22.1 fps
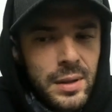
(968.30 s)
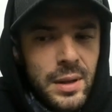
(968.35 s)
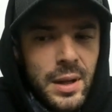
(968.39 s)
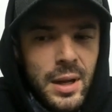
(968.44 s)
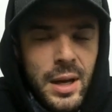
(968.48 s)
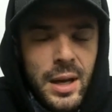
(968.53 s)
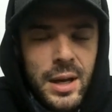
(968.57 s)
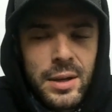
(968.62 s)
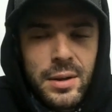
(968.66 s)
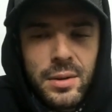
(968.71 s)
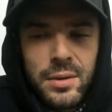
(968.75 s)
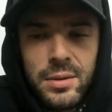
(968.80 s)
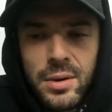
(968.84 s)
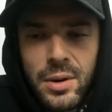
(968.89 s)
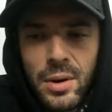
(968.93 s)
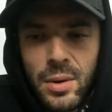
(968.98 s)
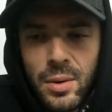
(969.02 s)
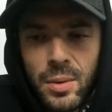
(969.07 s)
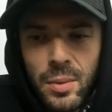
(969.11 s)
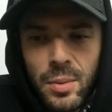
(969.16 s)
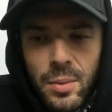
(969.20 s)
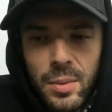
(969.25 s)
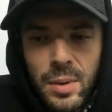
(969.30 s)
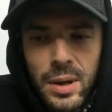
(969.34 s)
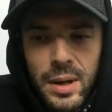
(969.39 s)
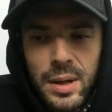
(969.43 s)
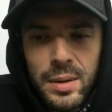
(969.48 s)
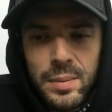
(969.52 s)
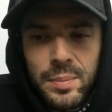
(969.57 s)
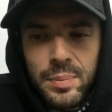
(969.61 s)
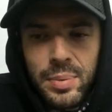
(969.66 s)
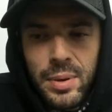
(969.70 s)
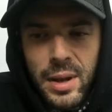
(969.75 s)
I don't know
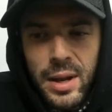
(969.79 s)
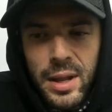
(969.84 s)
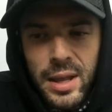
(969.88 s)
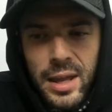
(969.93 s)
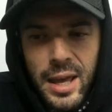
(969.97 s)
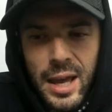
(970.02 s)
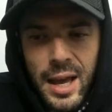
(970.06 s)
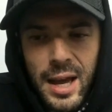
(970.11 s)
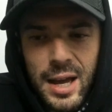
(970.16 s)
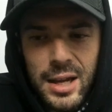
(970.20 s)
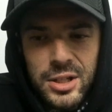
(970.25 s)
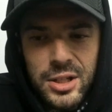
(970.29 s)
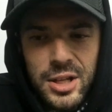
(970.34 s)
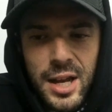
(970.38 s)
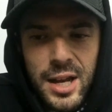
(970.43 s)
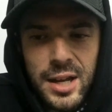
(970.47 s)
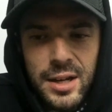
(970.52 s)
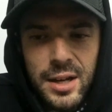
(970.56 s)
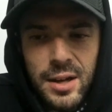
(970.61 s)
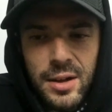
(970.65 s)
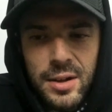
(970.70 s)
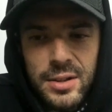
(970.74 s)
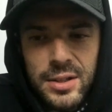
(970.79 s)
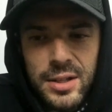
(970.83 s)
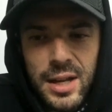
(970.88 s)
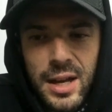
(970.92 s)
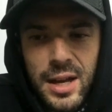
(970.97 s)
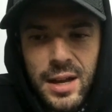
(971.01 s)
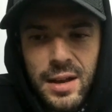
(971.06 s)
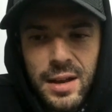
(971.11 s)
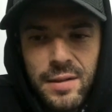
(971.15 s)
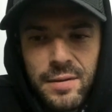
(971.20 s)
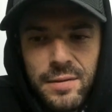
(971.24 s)
what pity cash handouts
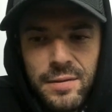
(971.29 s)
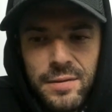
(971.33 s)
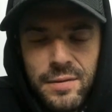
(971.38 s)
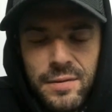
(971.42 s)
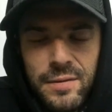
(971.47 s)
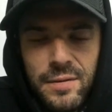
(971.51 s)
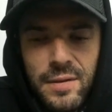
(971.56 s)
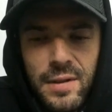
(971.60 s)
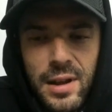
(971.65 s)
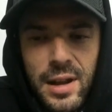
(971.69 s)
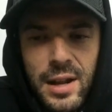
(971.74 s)
have